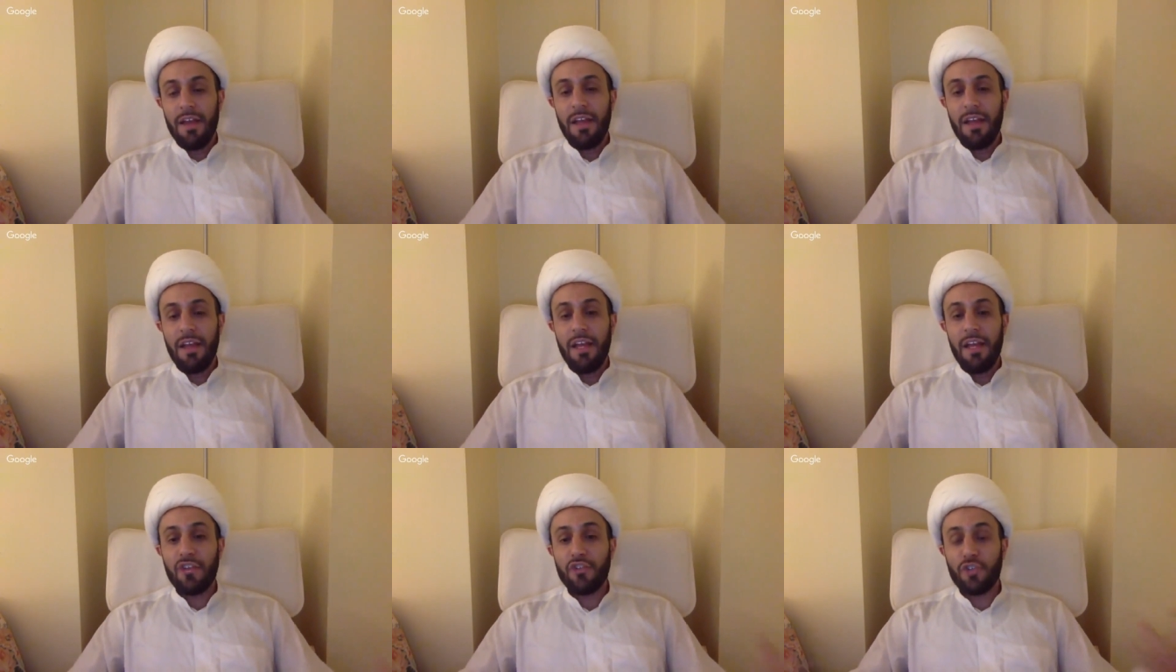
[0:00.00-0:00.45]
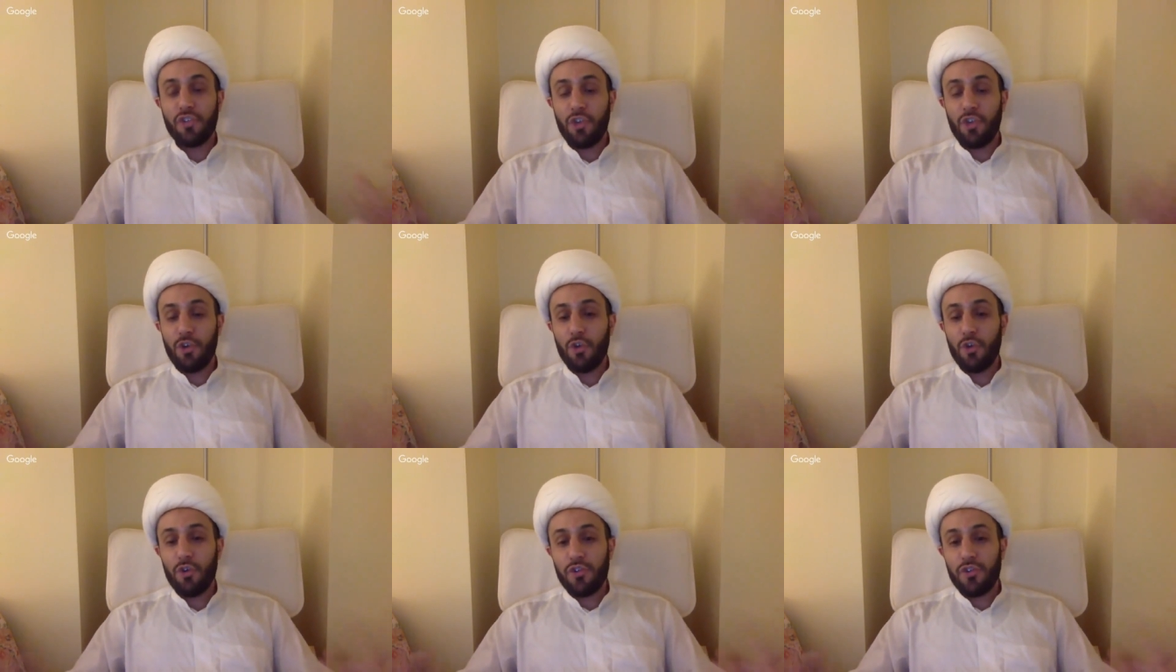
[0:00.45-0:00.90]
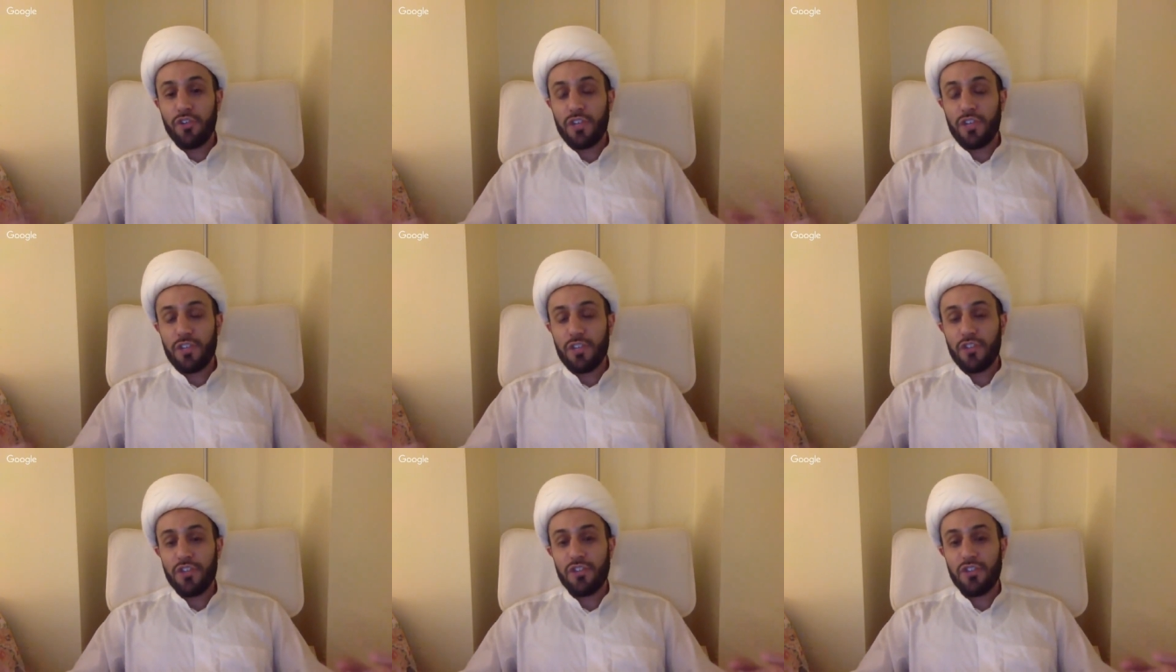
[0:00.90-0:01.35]

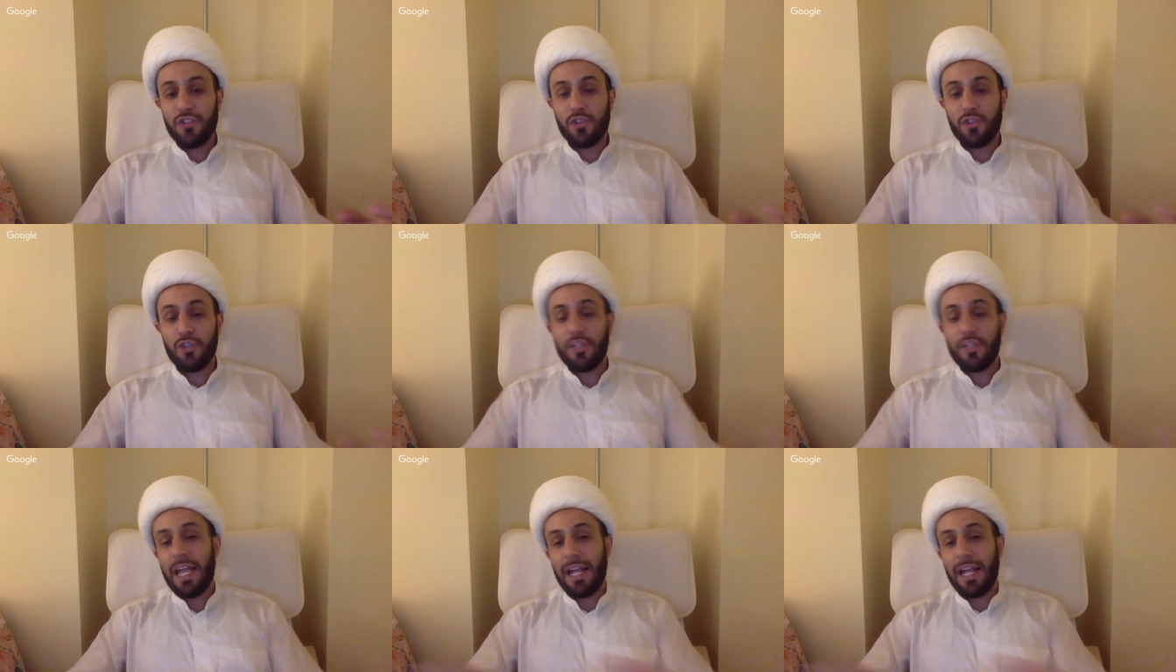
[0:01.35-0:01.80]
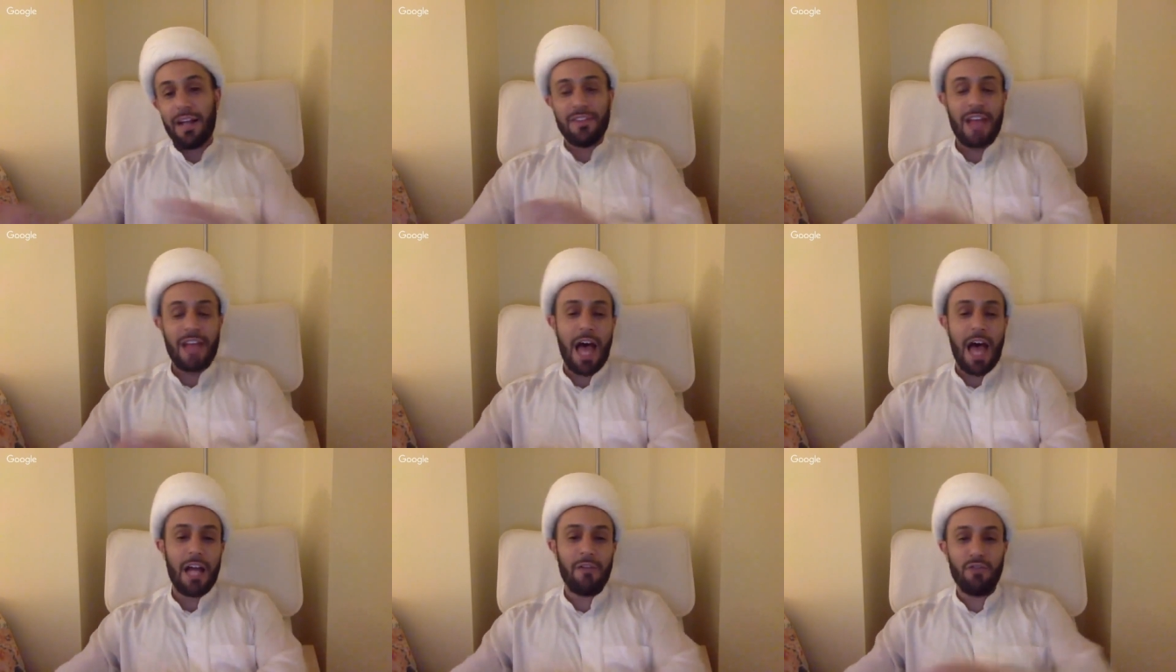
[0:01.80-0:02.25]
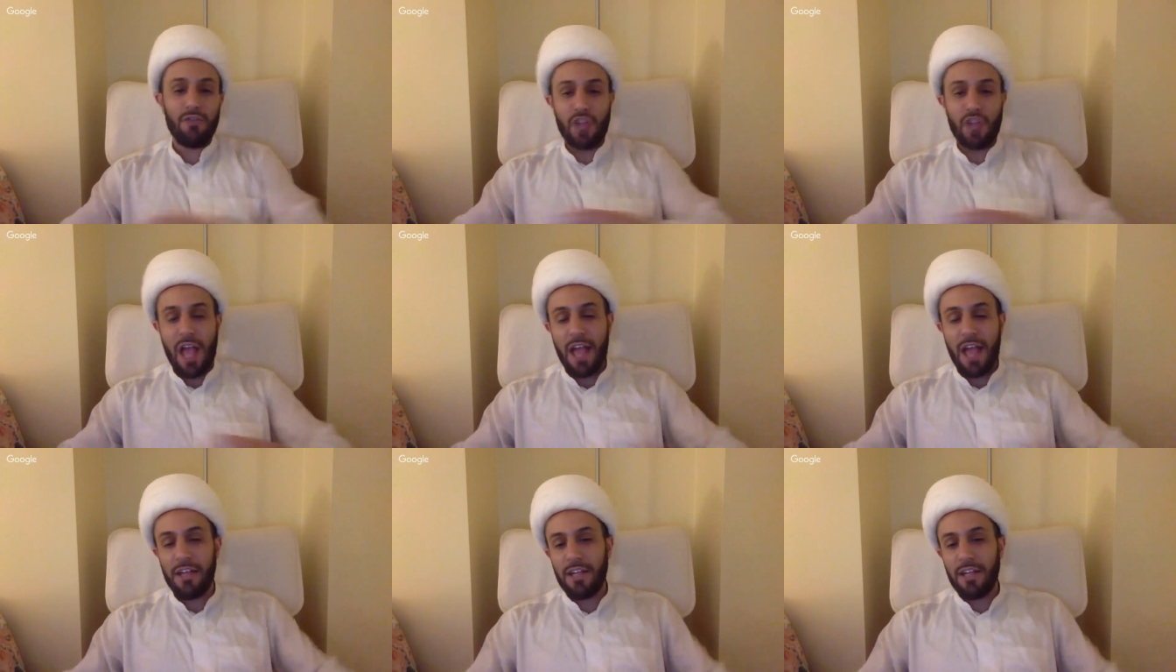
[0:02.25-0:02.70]
excuses to take us out of
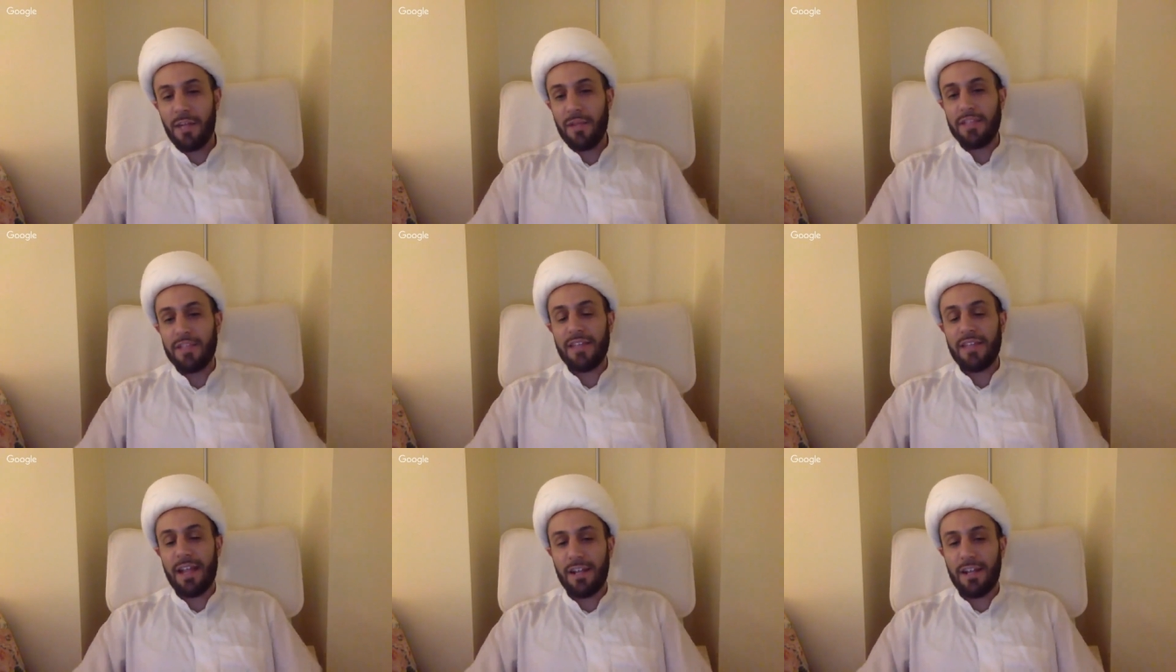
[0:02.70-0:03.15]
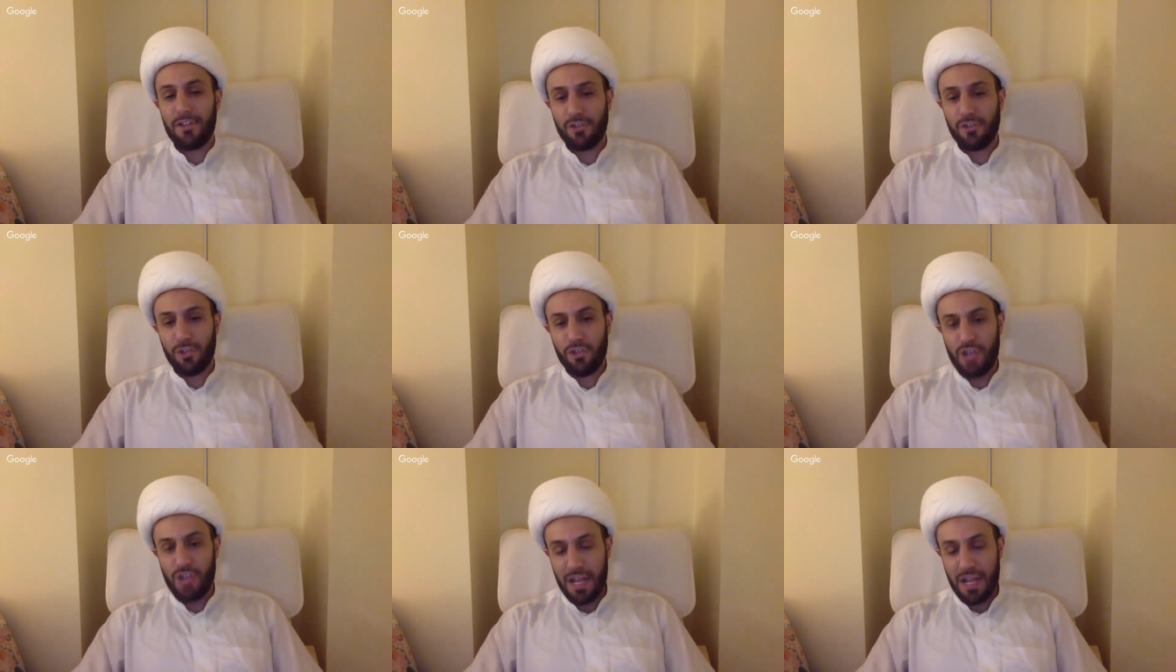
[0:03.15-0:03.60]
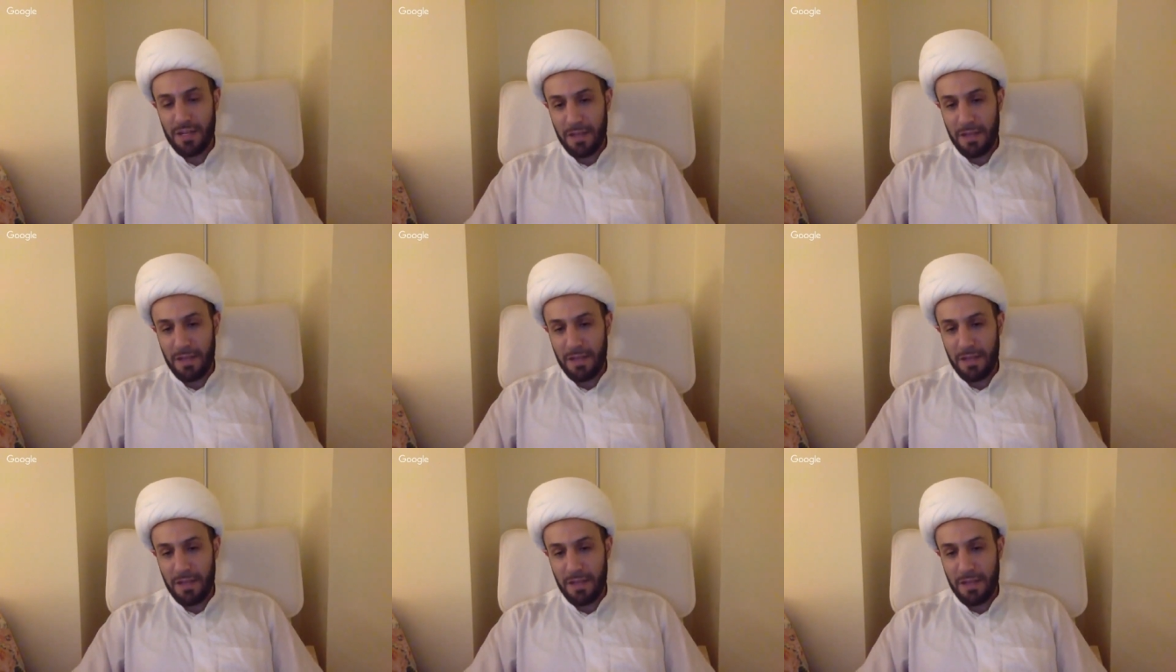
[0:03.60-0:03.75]
Jahannam and take us to Jannah.